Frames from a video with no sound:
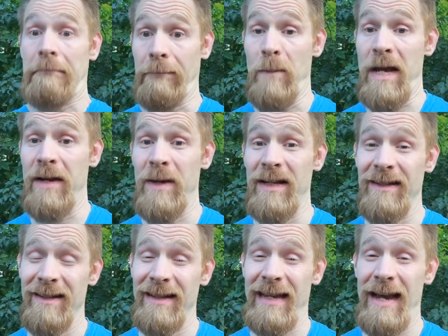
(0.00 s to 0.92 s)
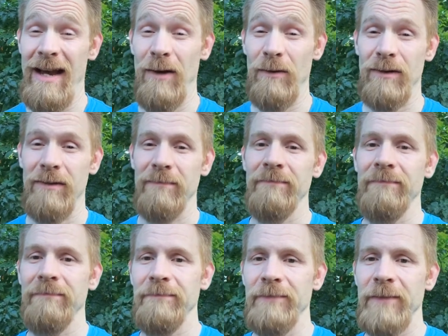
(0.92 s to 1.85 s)
made a mess on the couch.
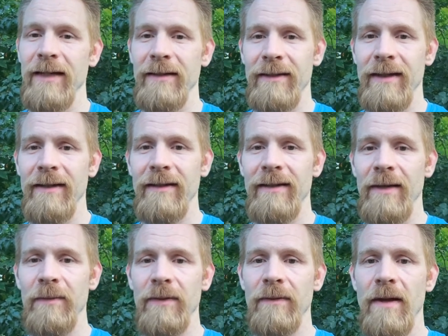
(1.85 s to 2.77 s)
Yes, that does happen.